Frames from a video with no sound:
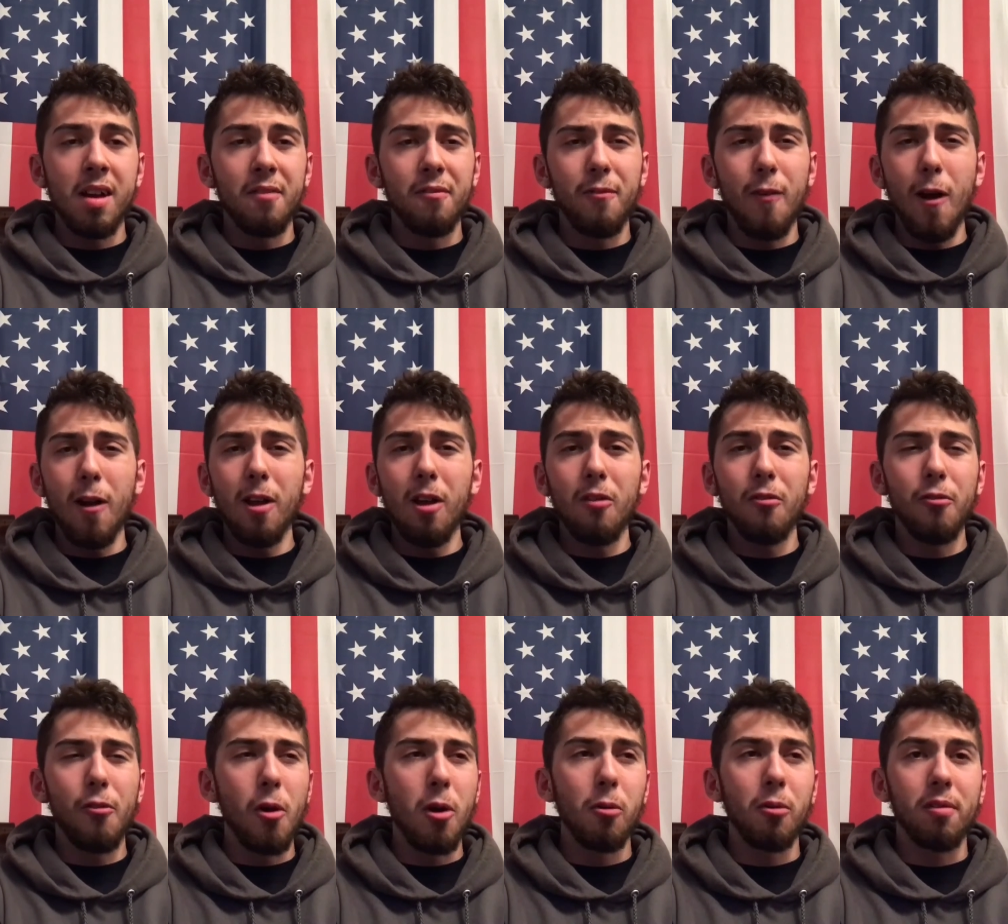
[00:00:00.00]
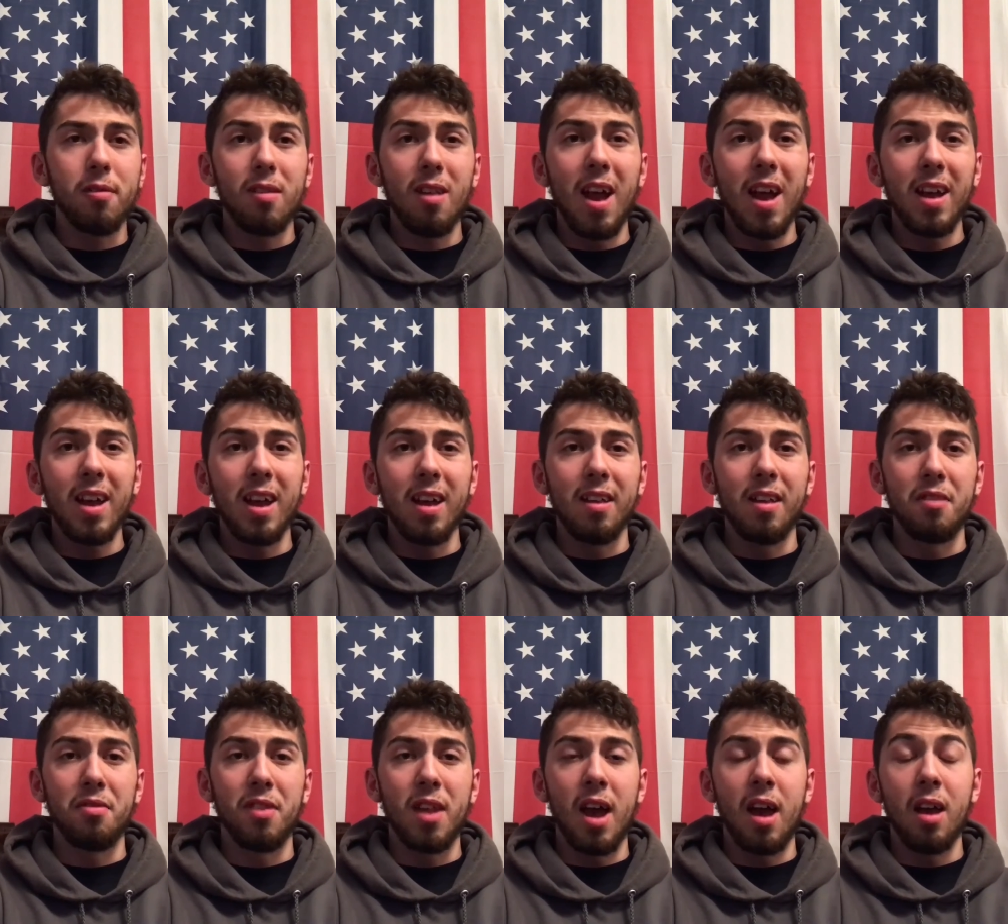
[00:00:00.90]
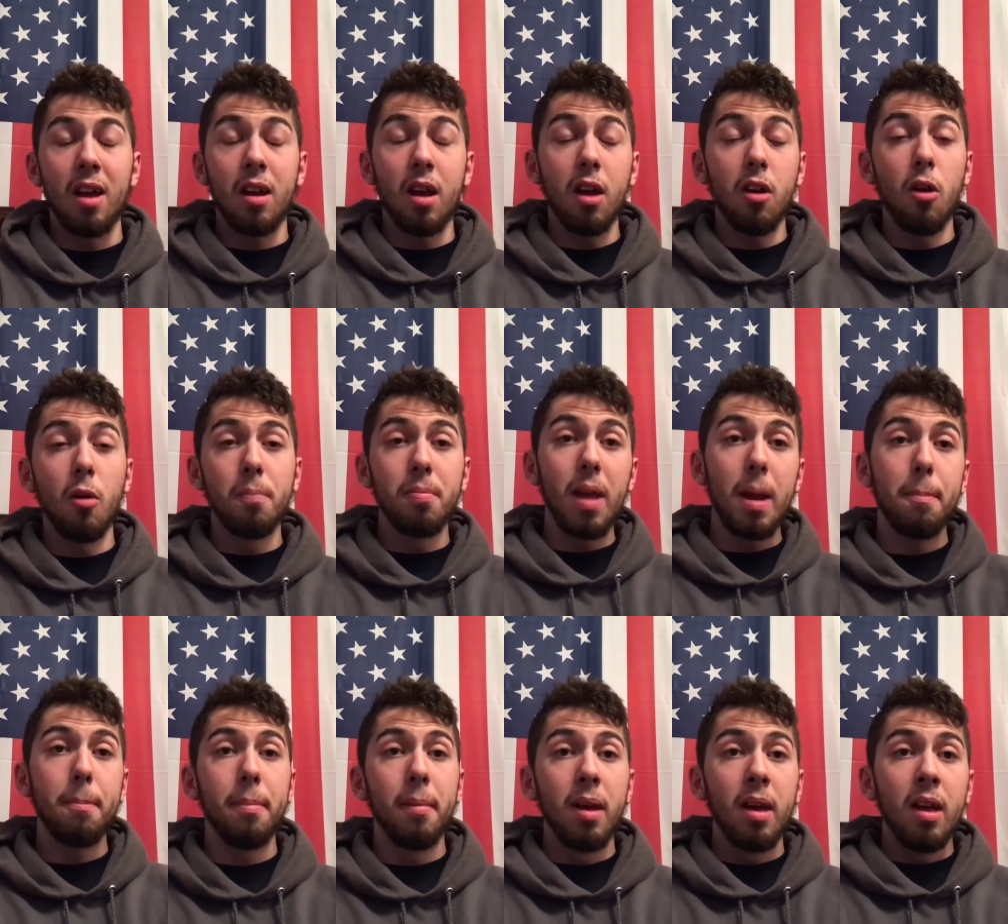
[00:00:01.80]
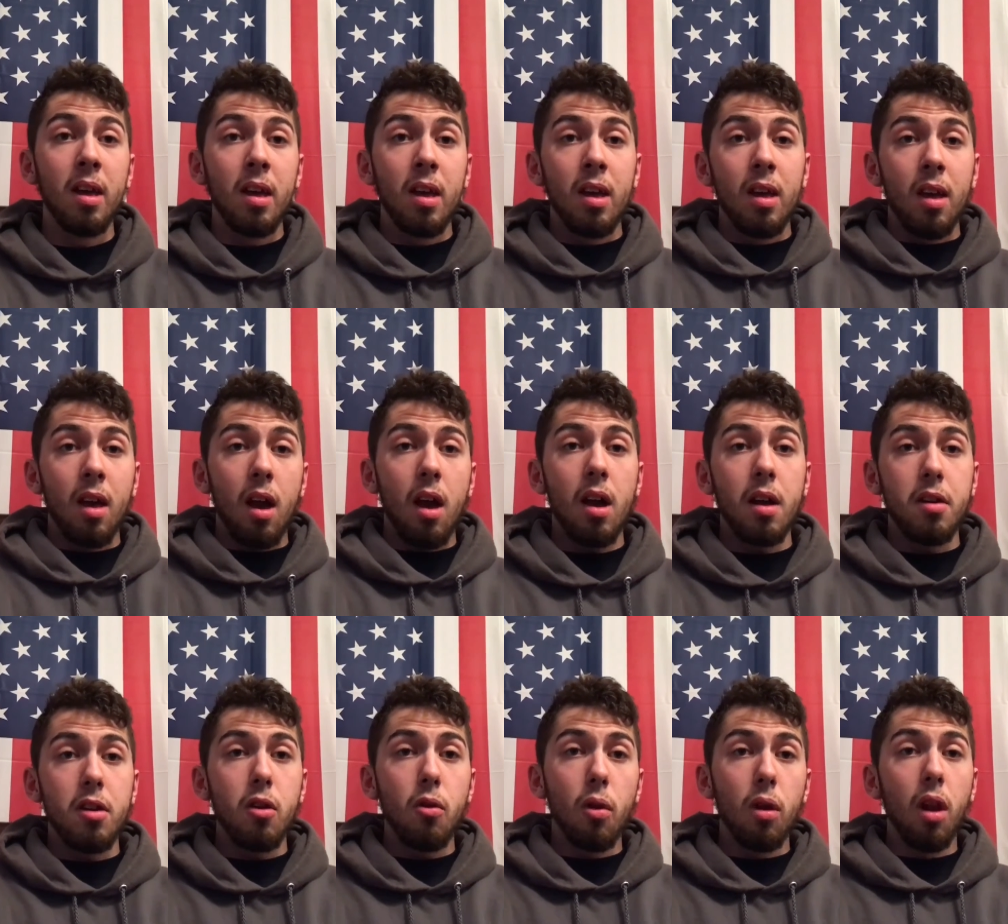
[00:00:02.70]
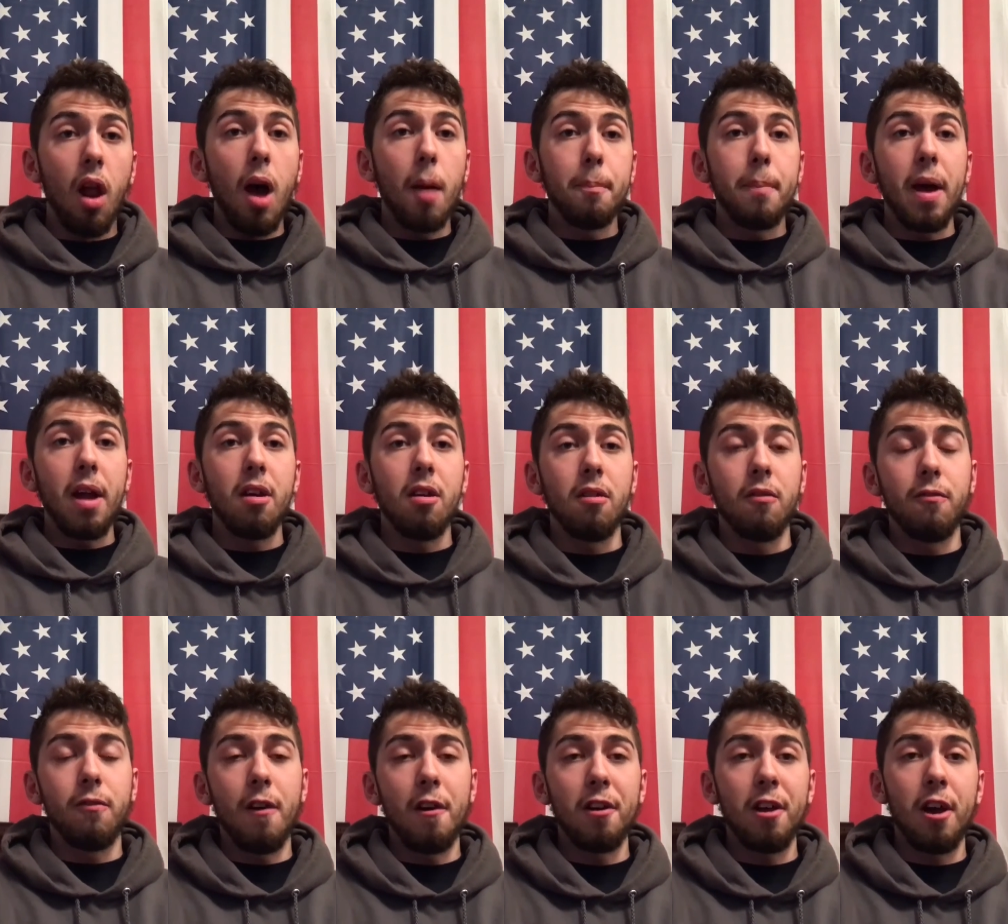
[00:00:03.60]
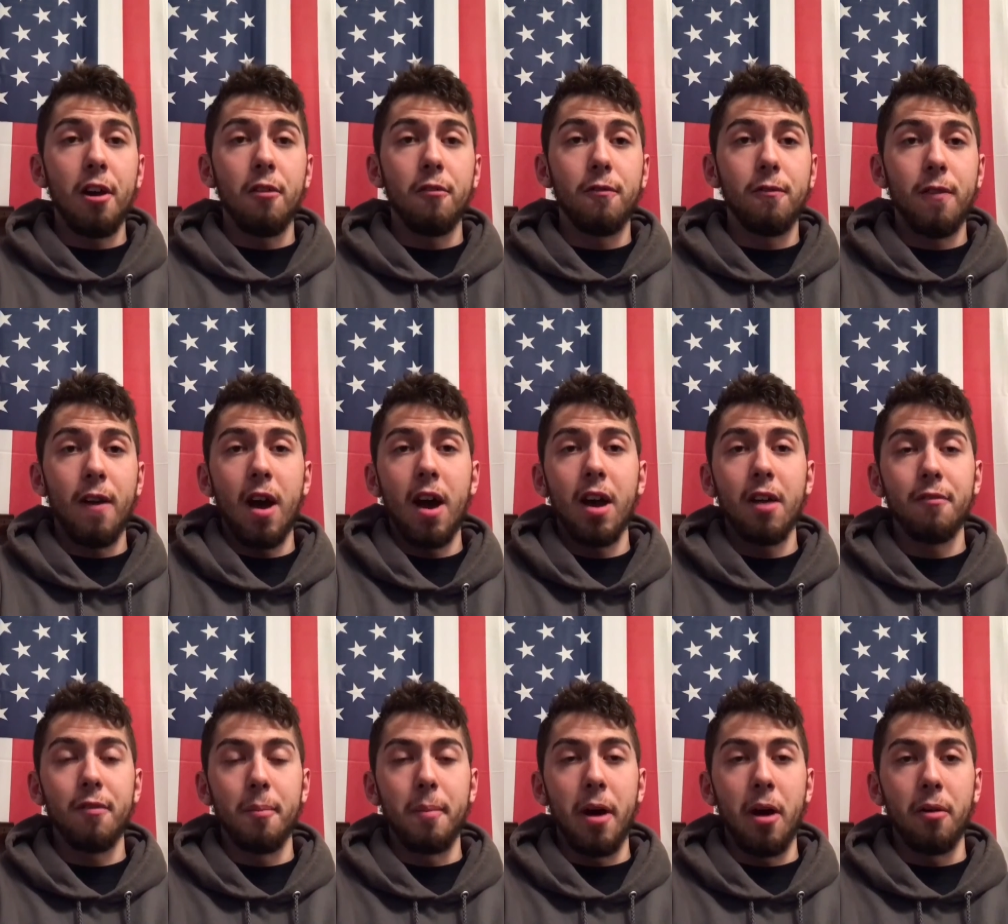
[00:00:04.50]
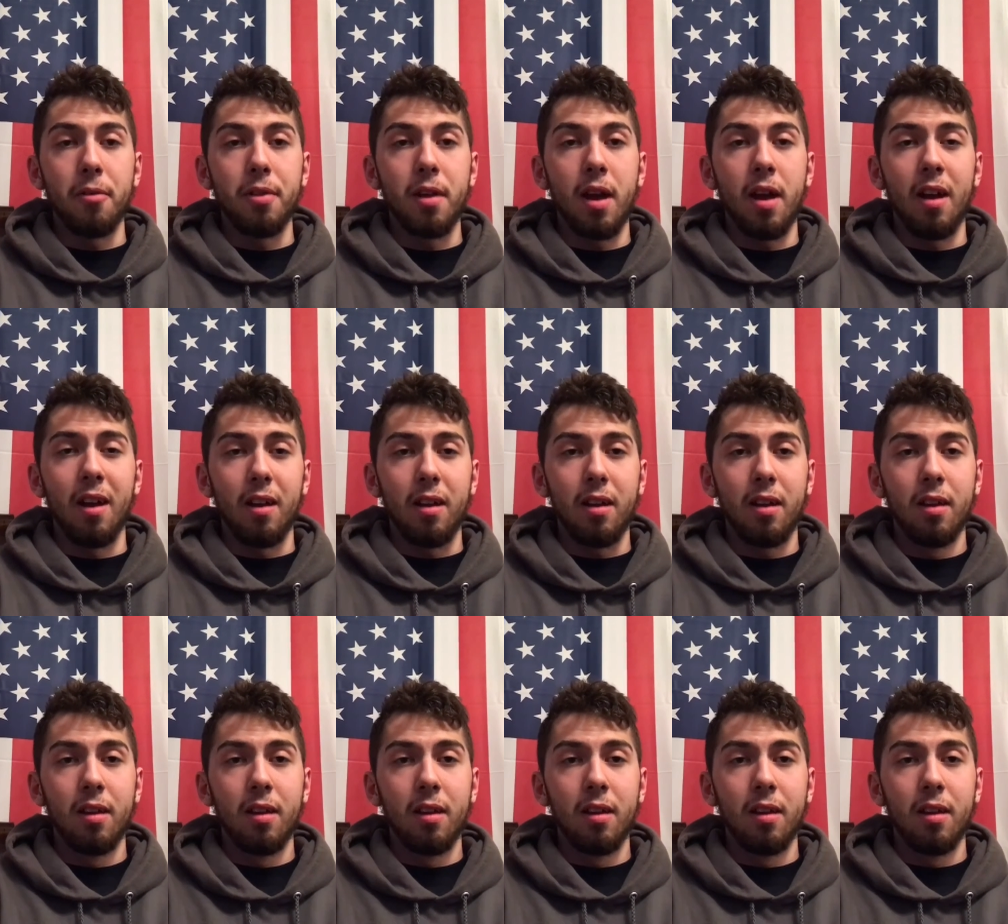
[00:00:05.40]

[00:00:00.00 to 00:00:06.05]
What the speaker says: Fallout 4 was lacking in that, and I hope they do a lot better in Fallout 5 about that.